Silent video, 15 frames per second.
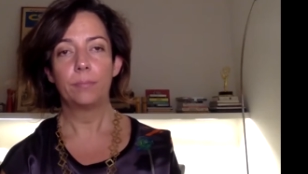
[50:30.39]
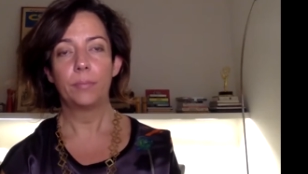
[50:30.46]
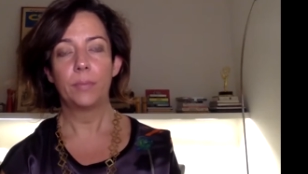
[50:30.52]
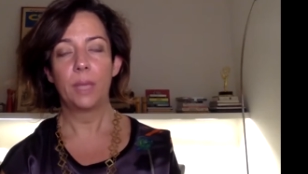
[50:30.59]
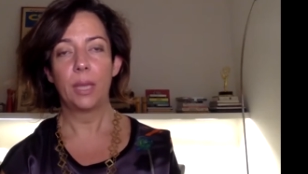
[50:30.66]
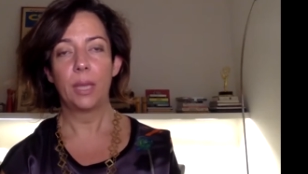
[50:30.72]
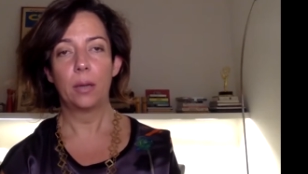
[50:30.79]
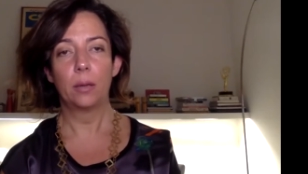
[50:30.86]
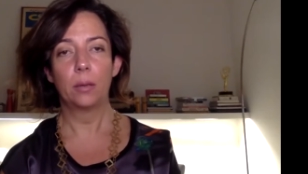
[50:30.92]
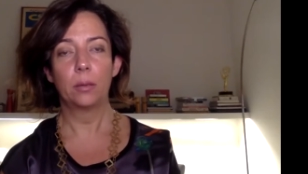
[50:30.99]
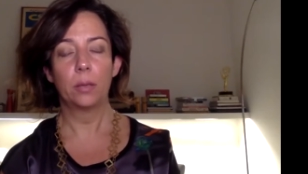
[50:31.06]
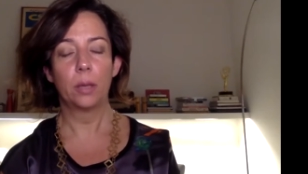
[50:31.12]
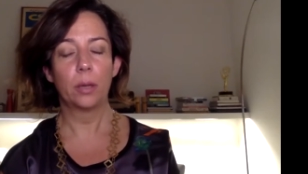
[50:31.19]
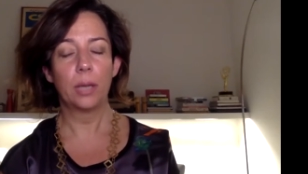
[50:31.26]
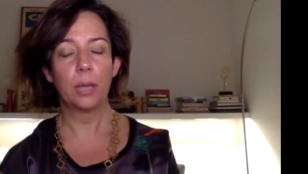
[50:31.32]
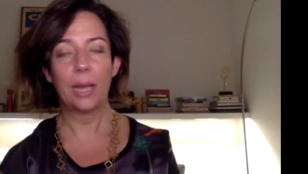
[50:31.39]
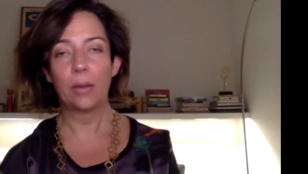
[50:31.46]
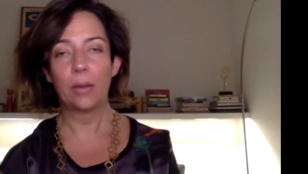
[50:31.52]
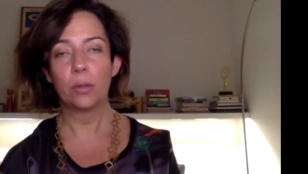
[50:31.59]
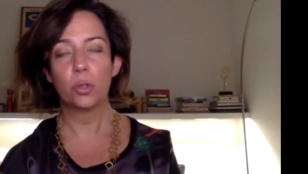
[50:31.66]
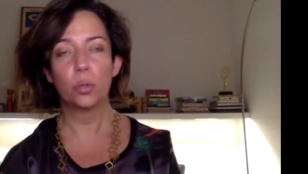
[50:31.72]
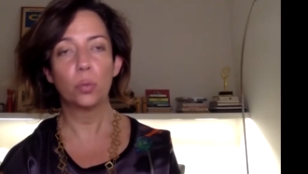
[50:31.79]
They are not
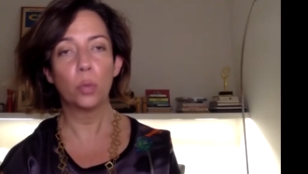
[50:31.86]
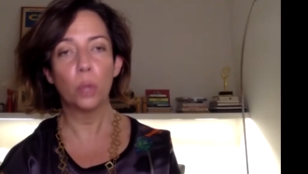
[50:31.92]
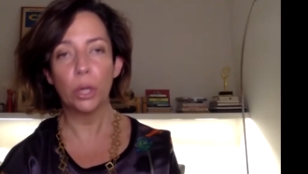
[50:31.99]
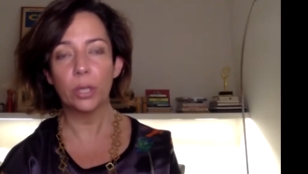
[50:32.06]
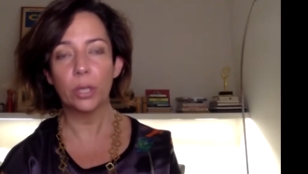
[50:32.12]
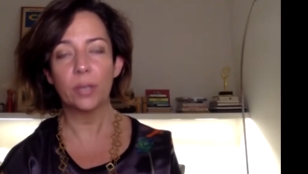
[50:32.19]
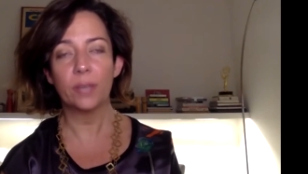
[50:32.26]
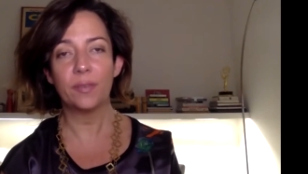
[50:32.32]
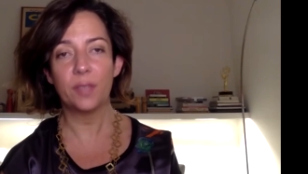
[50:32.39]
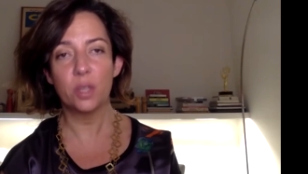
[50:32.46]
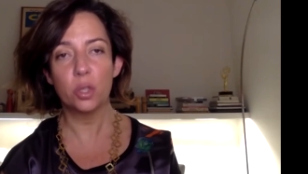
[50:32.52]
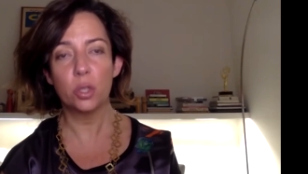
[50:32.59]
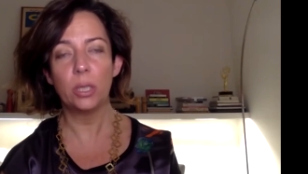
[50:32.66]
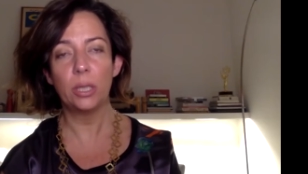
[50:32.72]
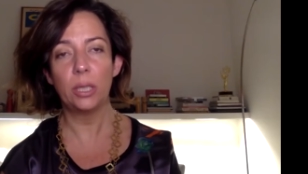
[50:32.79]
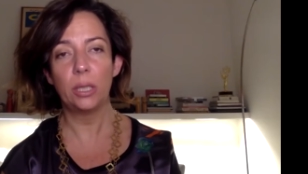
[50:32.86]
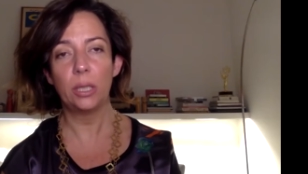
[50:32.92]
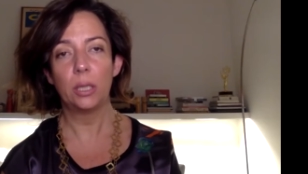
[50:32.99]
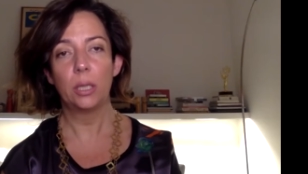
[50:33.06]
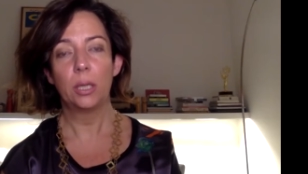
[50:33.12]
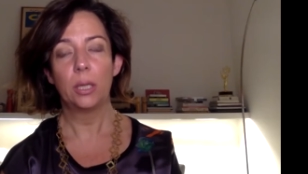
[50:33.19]
allowed to work officially.